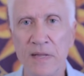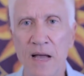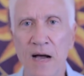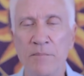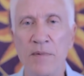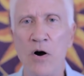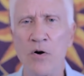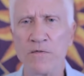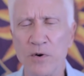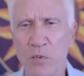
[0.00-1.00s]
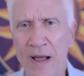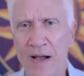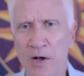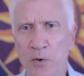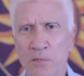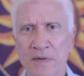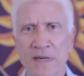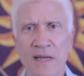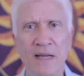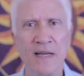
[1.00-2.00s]

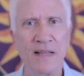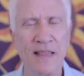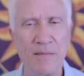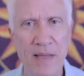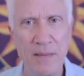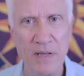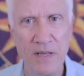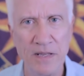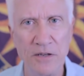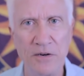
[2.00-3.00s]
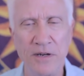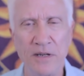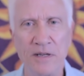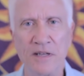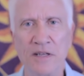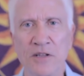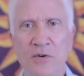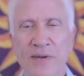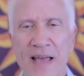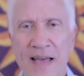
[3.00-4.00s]
overwhelmed, that maybe
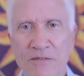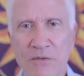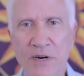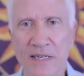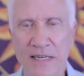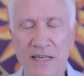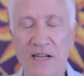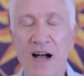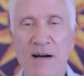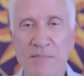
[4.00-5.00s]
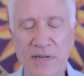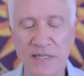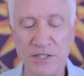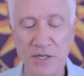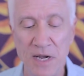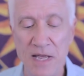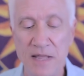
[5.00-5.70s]
you can't really accomplish